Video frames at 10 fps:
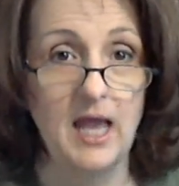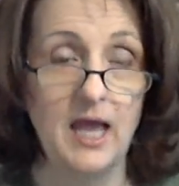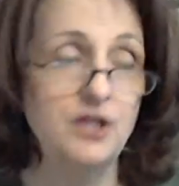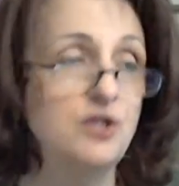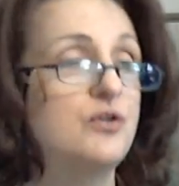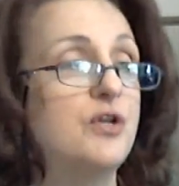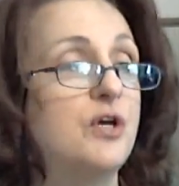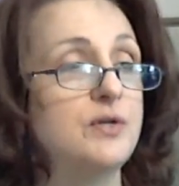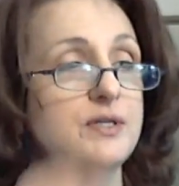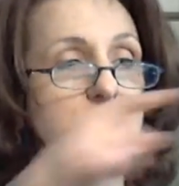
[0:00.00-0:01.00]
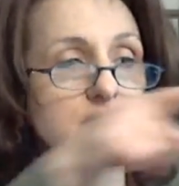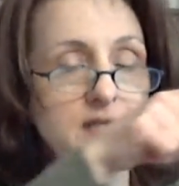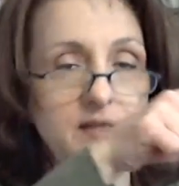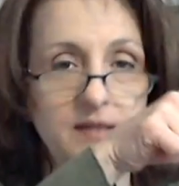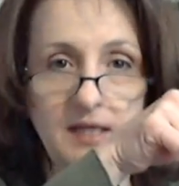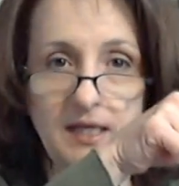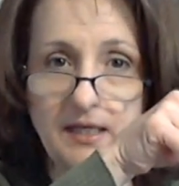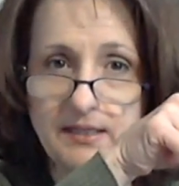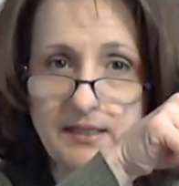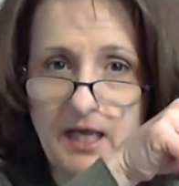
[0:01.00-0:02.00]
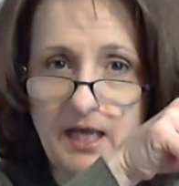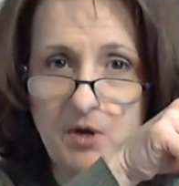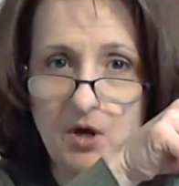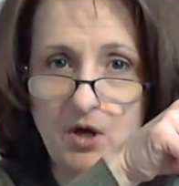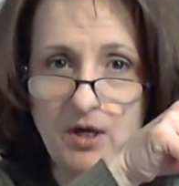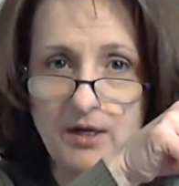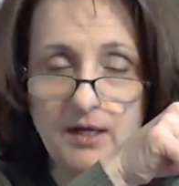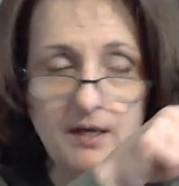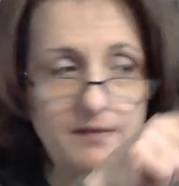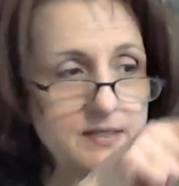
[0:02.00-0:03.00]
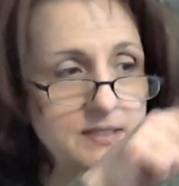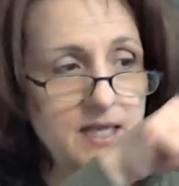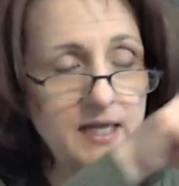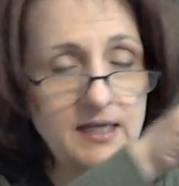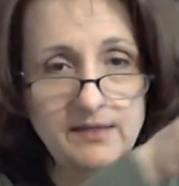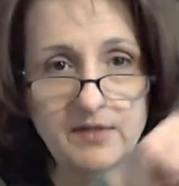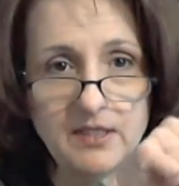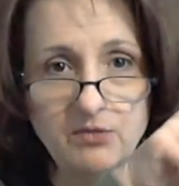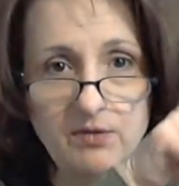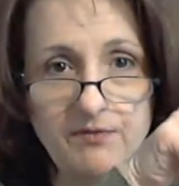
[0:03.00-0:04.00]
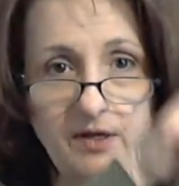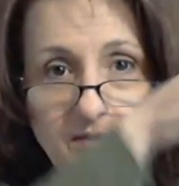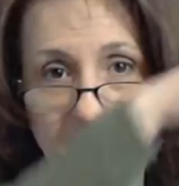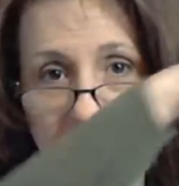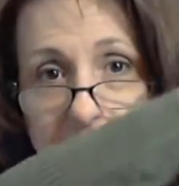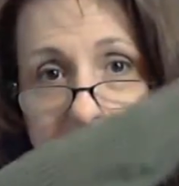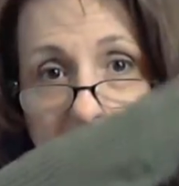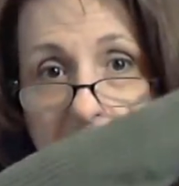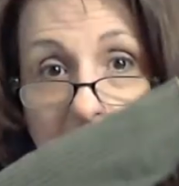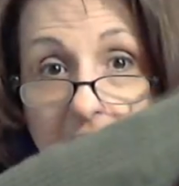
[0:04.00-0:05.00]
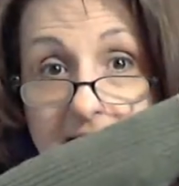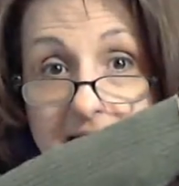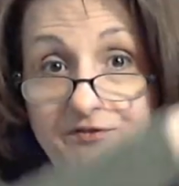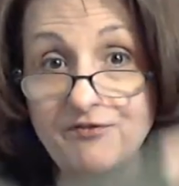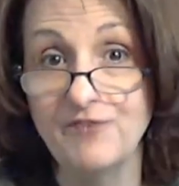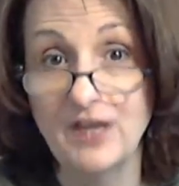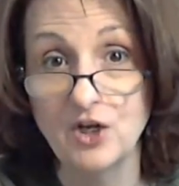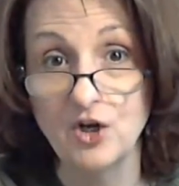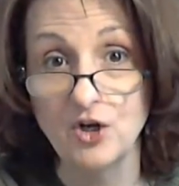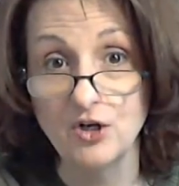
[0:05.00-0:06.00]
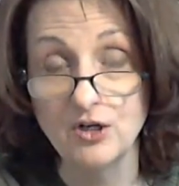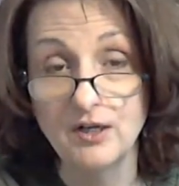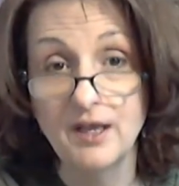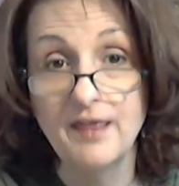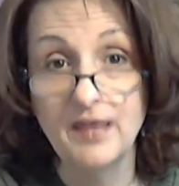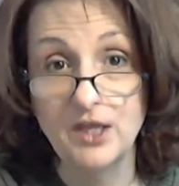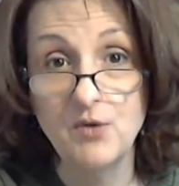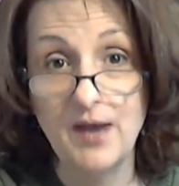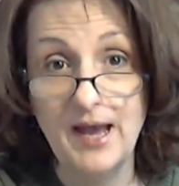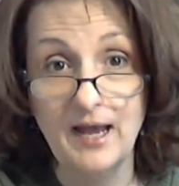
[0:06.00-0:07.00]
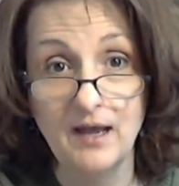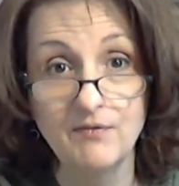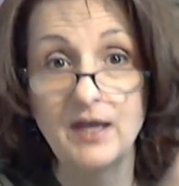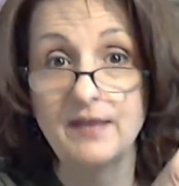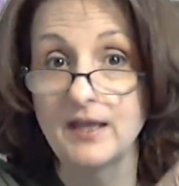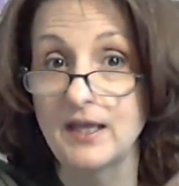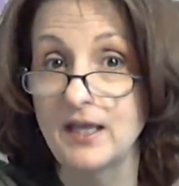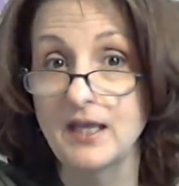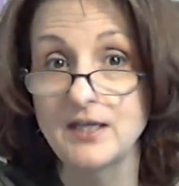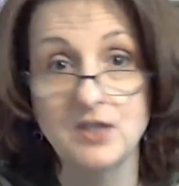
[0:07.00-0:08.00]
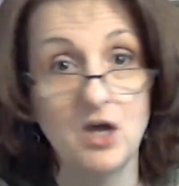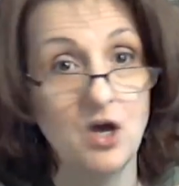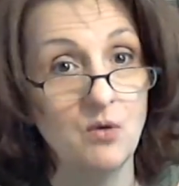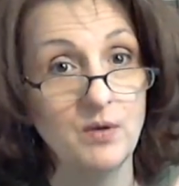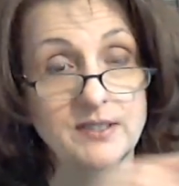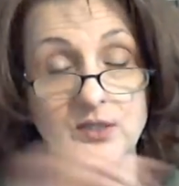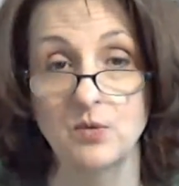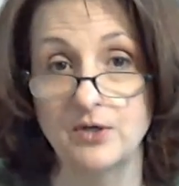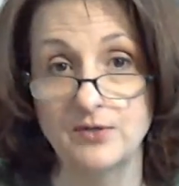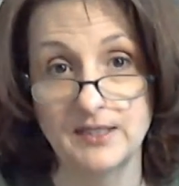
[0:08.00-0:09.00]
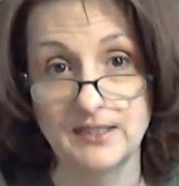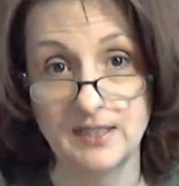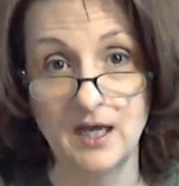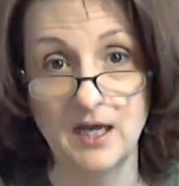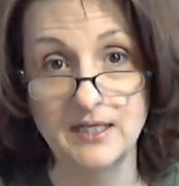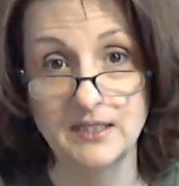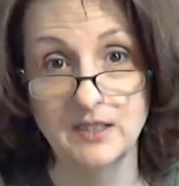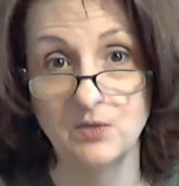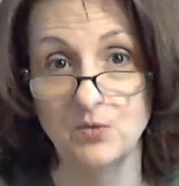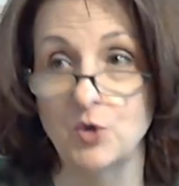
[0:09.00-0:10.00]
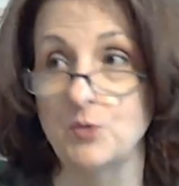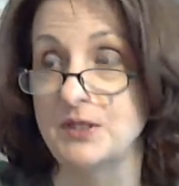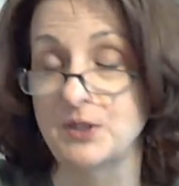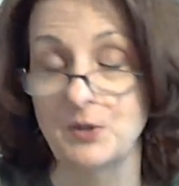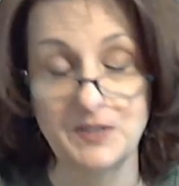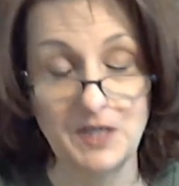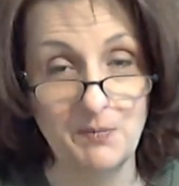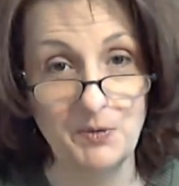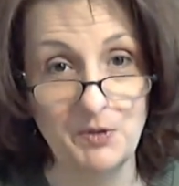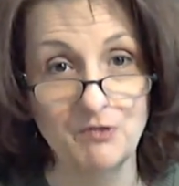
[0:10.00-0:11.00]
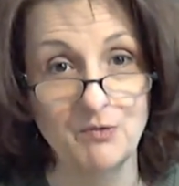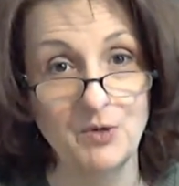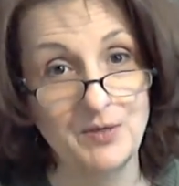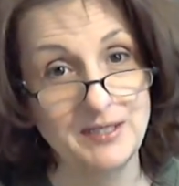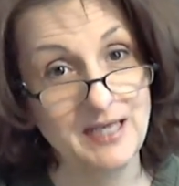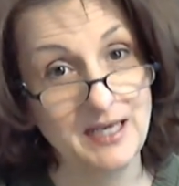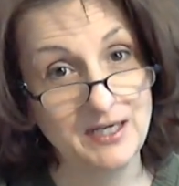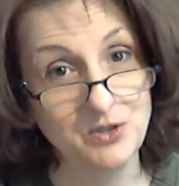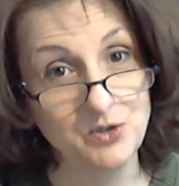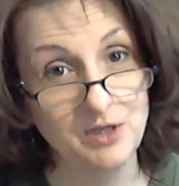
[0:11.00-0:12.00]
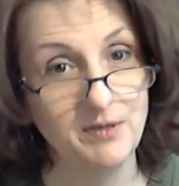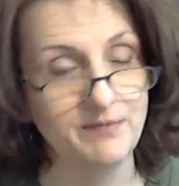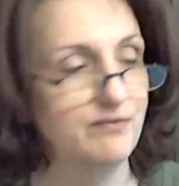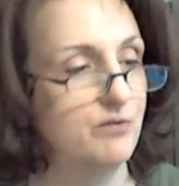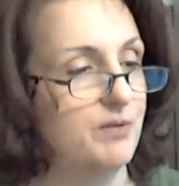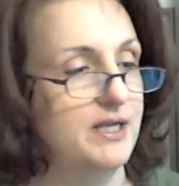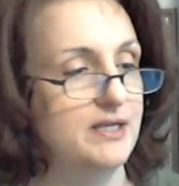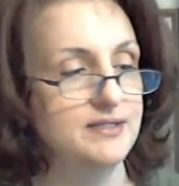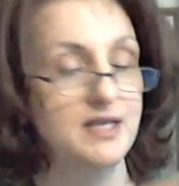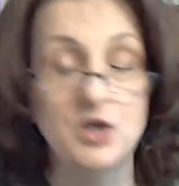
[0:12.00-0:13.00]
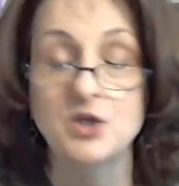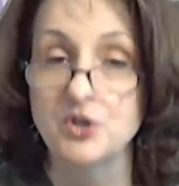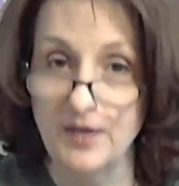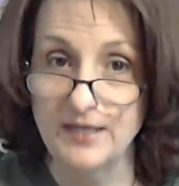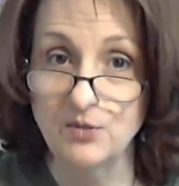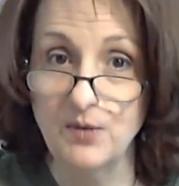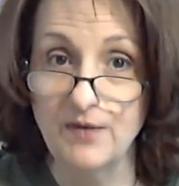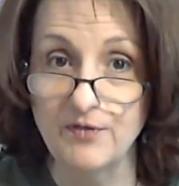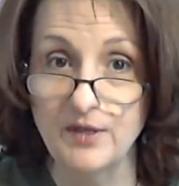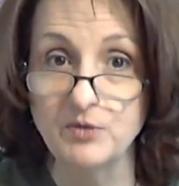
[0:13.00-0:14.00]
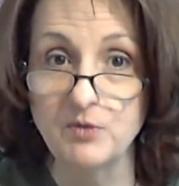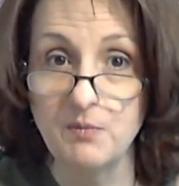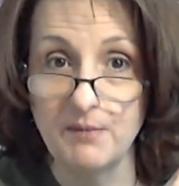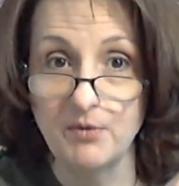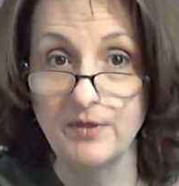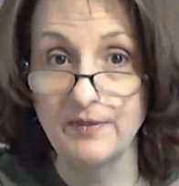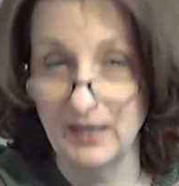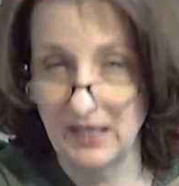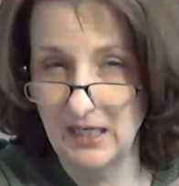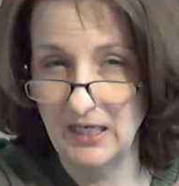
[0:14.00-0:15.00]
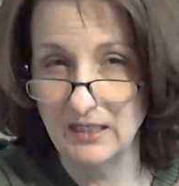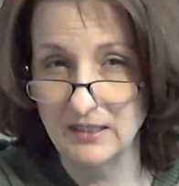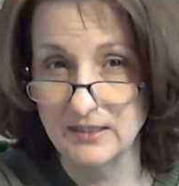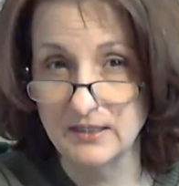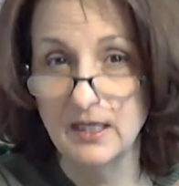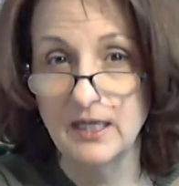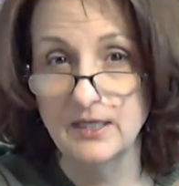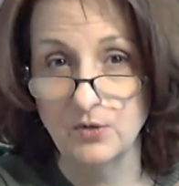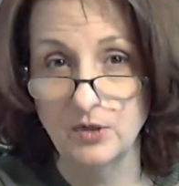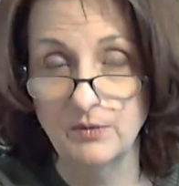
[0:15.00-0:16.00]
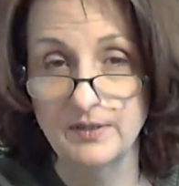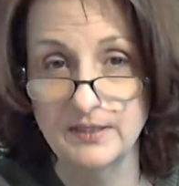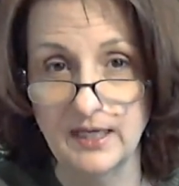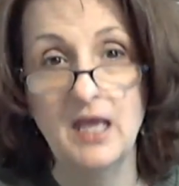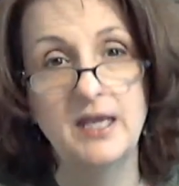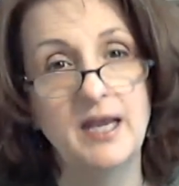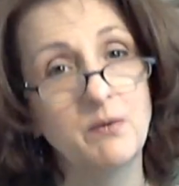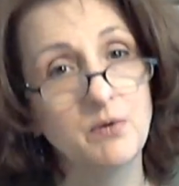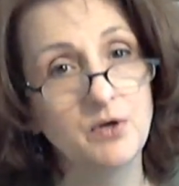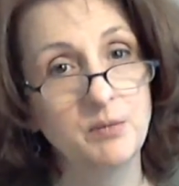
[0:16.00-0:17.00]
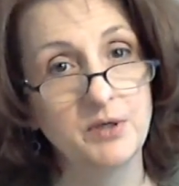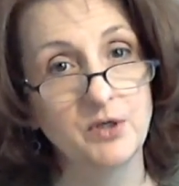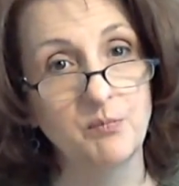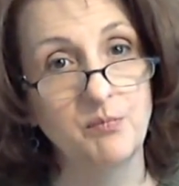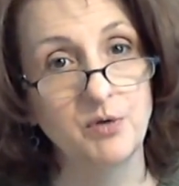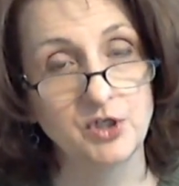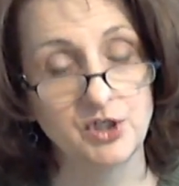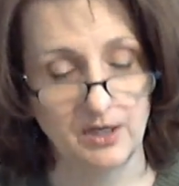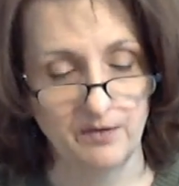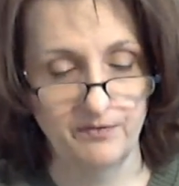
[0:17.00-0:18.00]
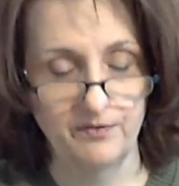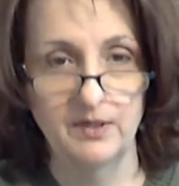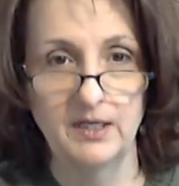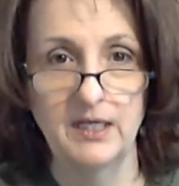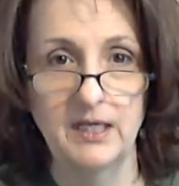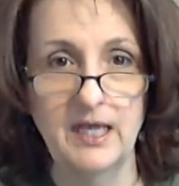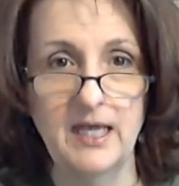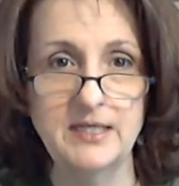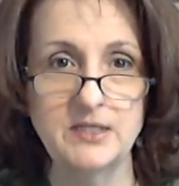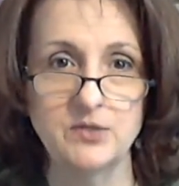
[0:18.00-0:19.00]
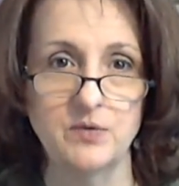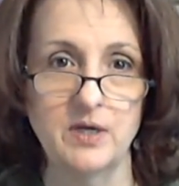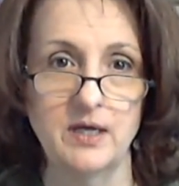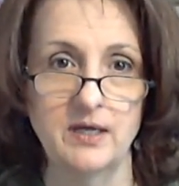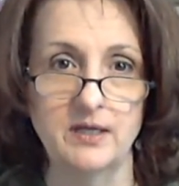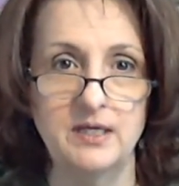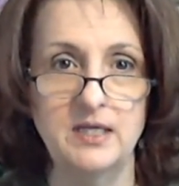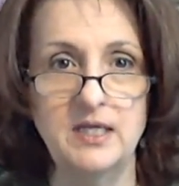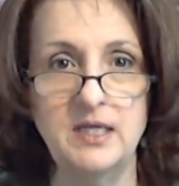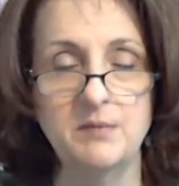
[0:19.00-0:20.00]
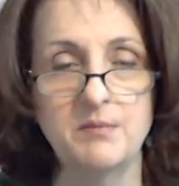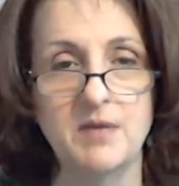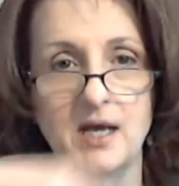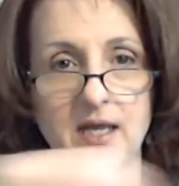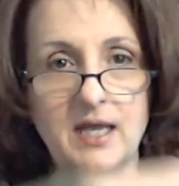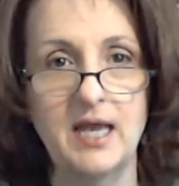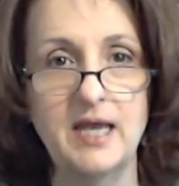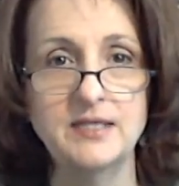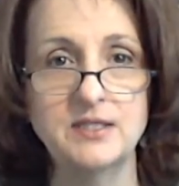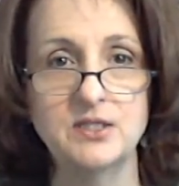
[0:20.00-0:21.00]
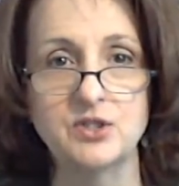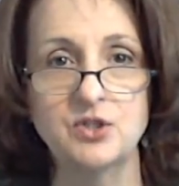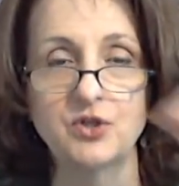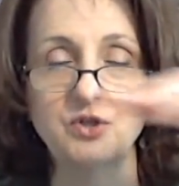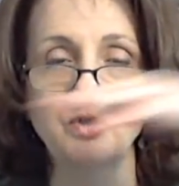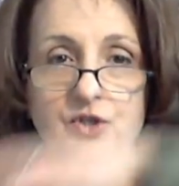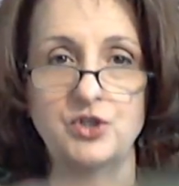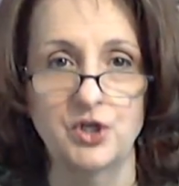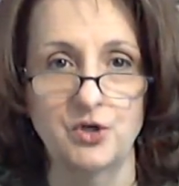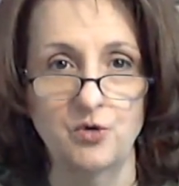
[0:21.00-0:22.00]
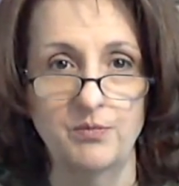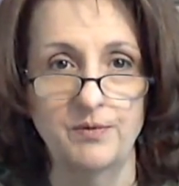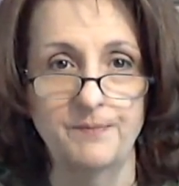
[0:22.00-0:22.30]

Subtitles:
And you'll notice the Kings came on the second of these 3 fingers, and that's the highest finger that you have. The king is always the one who sits the highest in the room. He's always up on the throne. His head is usually above everybody else. So that's a way for them to remember that the Kings is going to be the second one. Now we're going to build a bookshelf. Ezra, Nehemiah, Esther, Job.